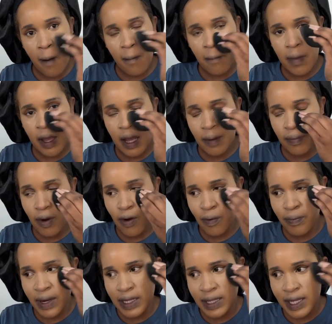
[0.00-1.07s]
makeup all
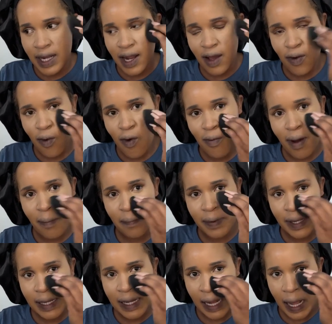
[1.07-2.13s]
blending over
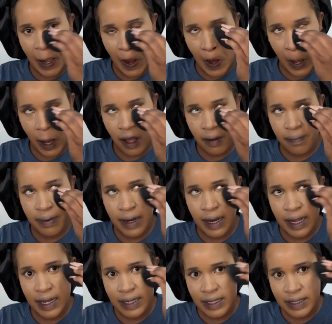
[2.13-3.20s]
peel, like
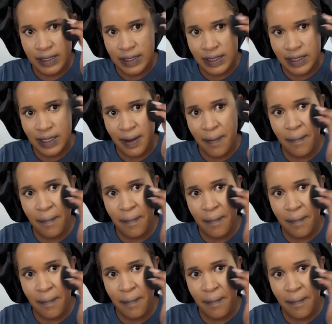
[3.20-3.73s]
blend,